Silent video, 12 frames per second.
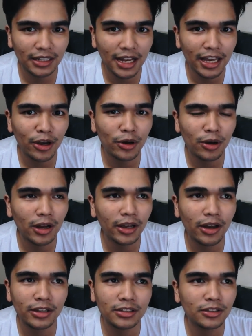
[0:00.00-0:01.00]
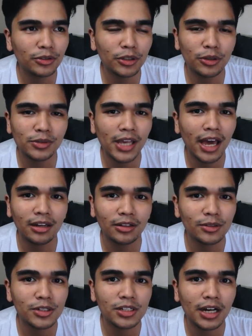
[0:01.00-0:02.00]
I uh, I still use
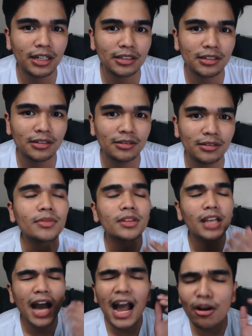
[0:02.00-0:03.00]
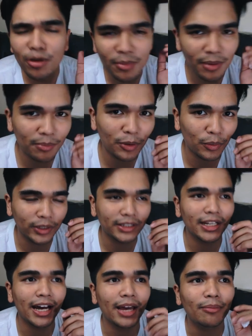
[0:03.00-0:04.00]
handheld shots. I remember one
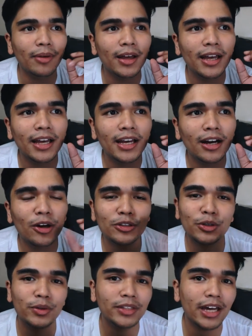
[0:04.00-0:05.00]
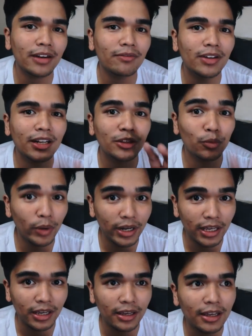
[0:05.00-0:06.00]
time, also at that event at the
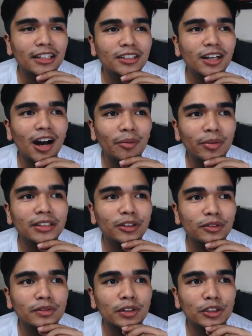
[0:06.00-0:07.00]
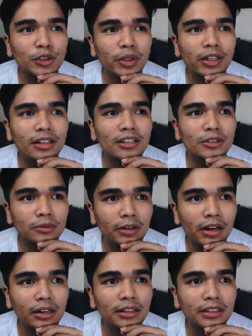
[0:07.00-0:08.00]
wedding, it got me a little frustrated as
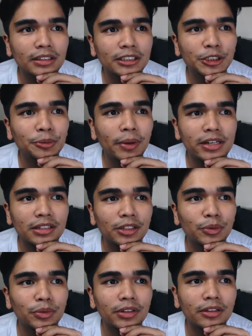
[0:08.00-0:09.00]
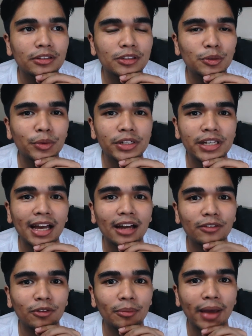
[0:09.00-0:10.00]
well, especially with switching
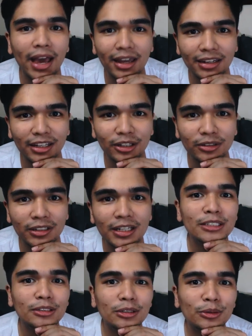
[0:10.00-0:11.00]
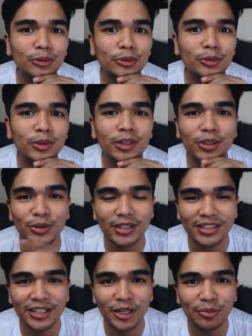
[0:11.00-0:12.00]
out from handheld to
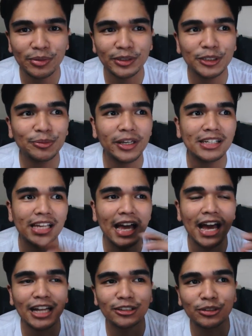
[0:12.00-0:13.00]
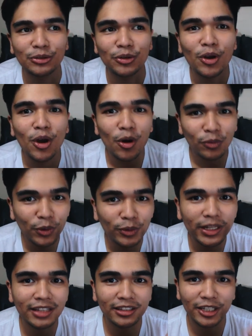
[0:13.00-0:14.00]
using the gimbal, because I had to
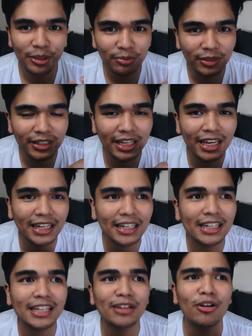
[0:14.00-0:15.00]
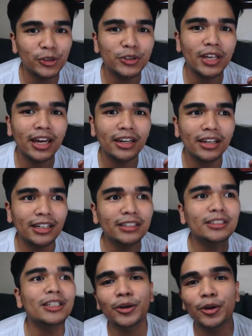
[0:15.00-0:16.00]
roll out the gimbal again, use
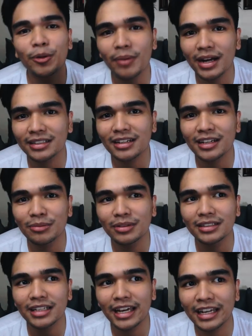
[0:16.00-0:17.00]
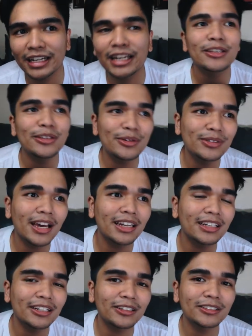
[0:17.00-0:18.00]
handheld, go back to the gimbal again, use
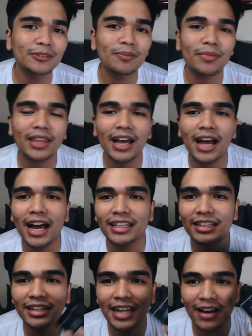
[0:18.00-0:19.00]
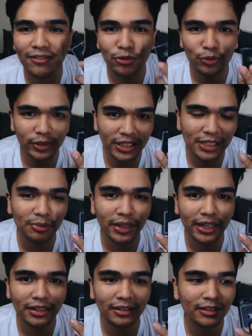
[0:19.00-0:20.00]
handheld. I didn't have a release
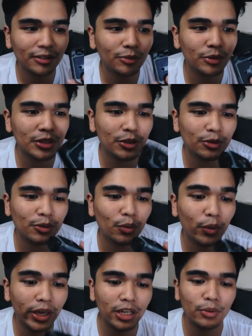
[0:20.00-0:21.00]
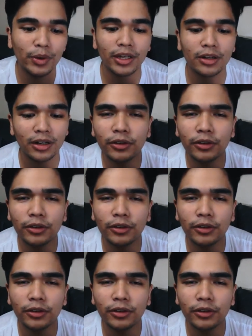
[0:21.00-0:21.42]
plate, which was way quicker.